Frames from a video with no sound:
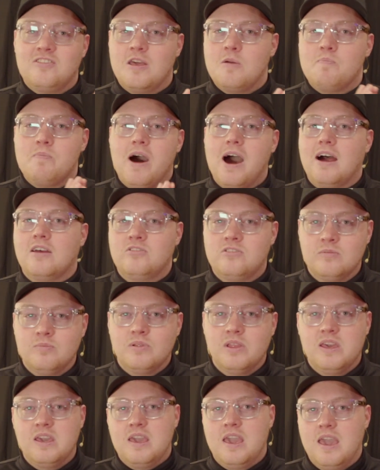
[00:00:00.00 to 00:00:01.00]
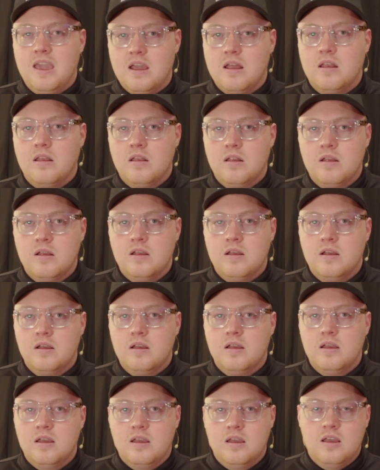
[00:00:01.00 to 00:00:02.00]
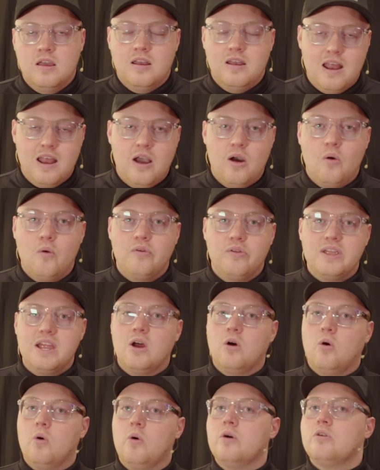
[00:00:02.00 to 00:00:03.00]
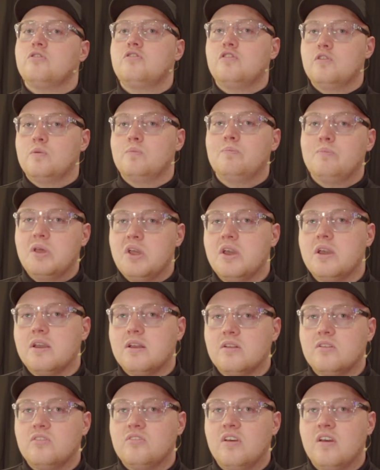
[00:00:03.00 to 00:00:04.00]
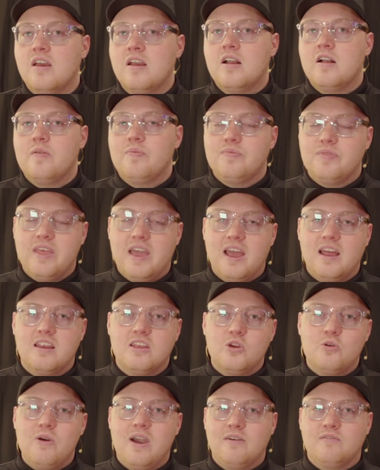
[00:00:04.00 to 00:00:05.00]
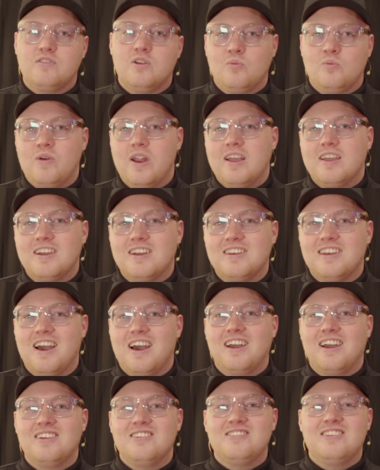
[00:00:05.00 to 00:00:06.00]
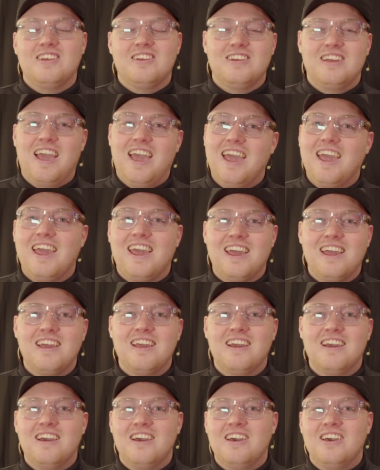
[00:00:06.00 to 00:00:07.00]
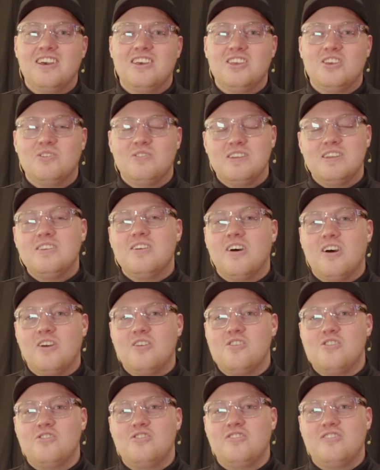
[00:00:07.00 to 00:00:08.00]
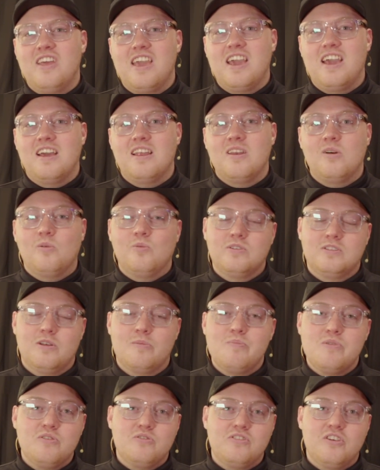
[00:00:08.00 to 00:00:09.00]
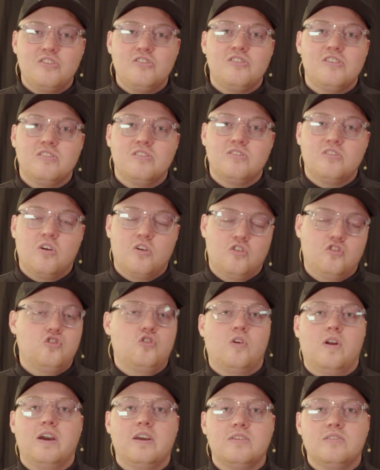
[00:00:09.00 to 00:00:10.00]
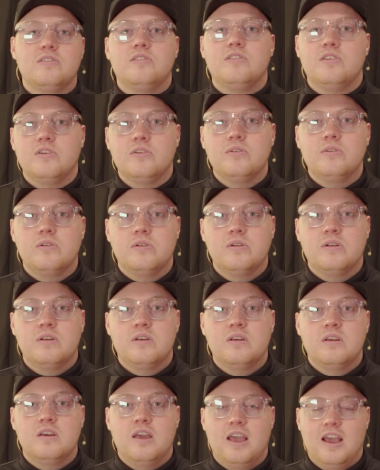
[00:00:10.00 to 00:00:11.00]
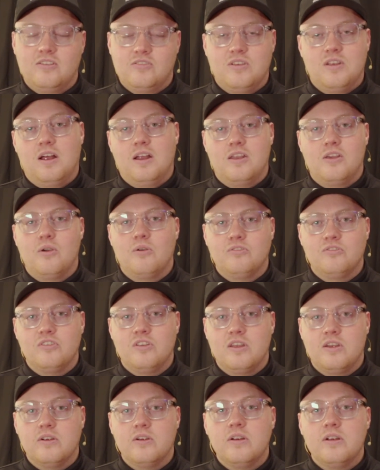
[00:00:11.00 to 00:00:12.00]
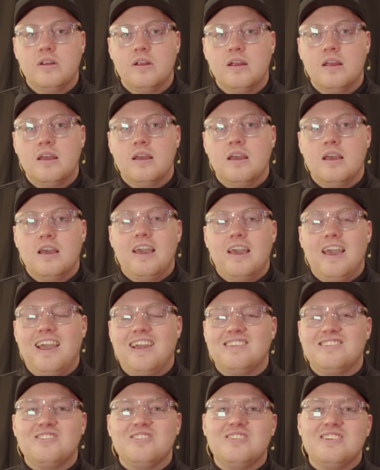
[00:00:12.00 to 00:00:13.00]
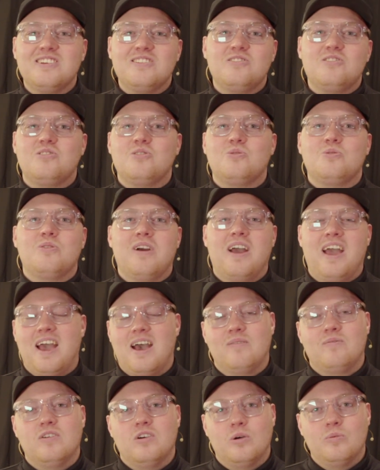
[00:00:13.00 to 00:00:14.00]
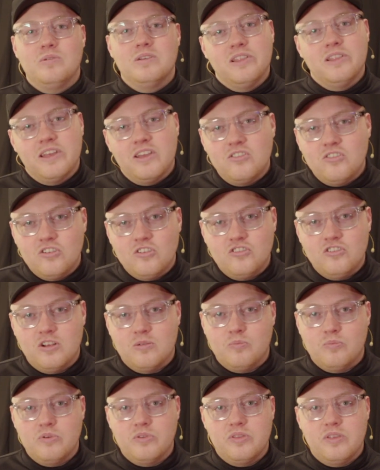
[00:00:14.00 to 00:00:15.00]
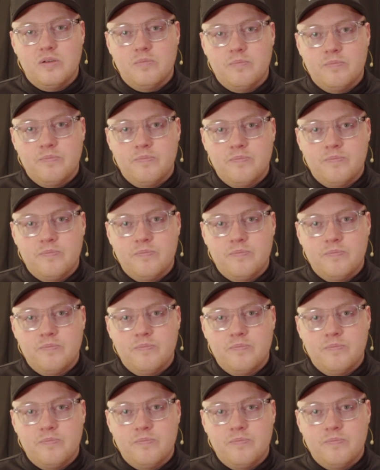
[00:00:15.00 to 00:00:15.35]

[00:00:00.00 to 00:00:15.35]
they possibly can. Now, that also means that you have to recognize that A, you need to understand what the musicians are trying to do as an audio engineer, and you need to have a relationship with them.